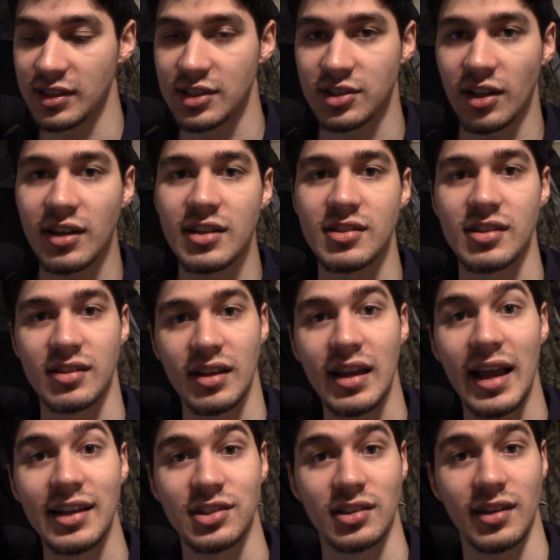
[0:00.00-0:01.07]
studies these
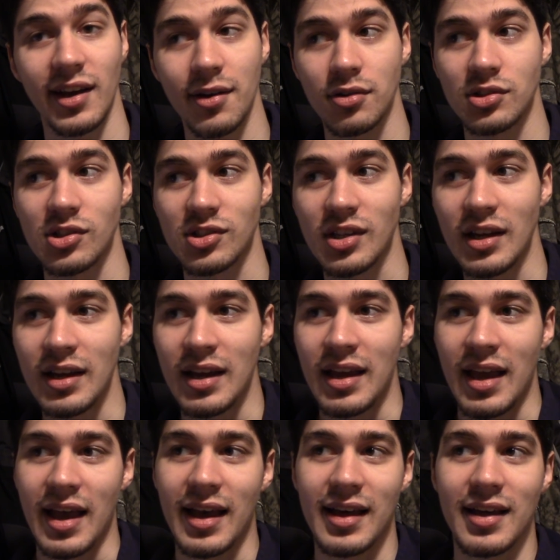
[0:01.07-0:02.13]
ancient languages,
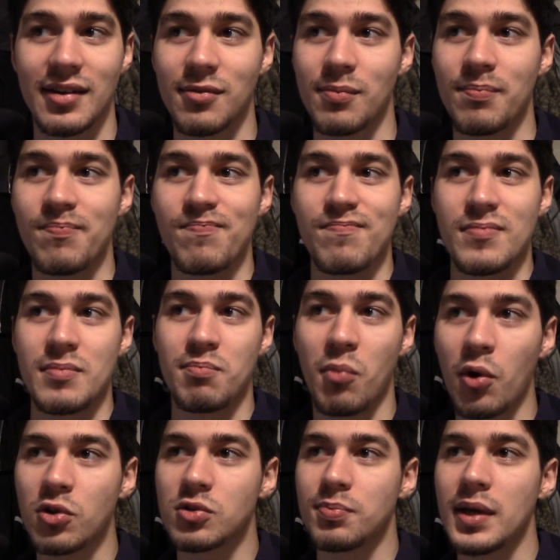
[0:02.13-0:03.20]
and
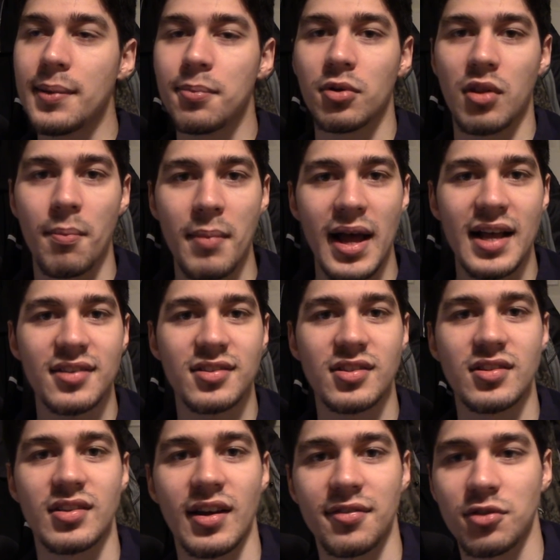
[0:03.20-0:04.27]
most people, the
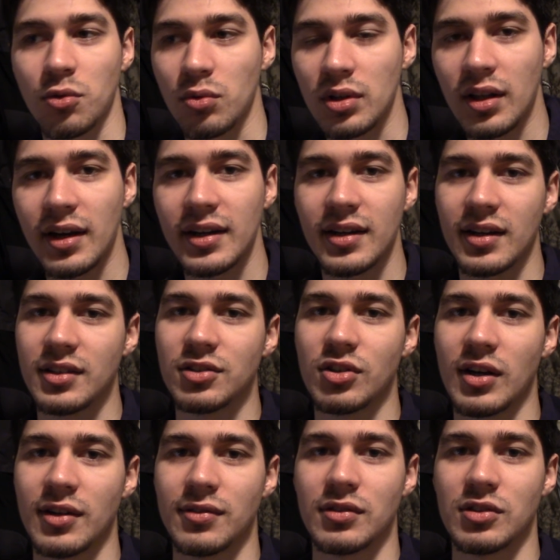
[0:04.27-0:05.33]
masses, have to rely
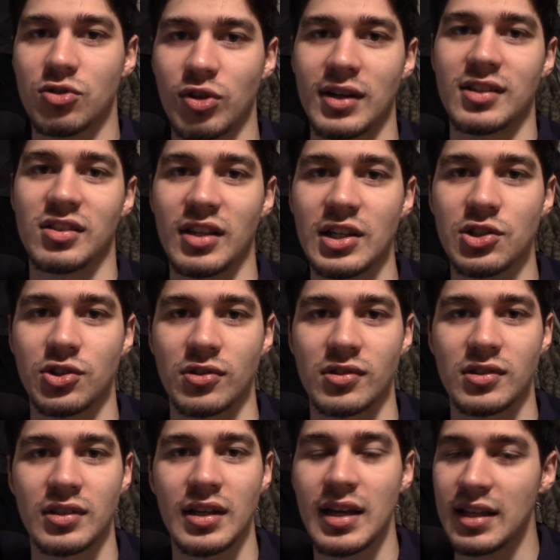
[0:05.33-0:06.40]
on
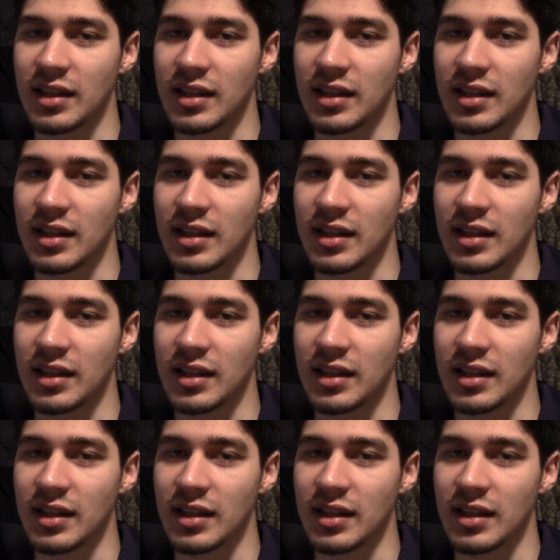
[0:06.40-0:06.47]
translations.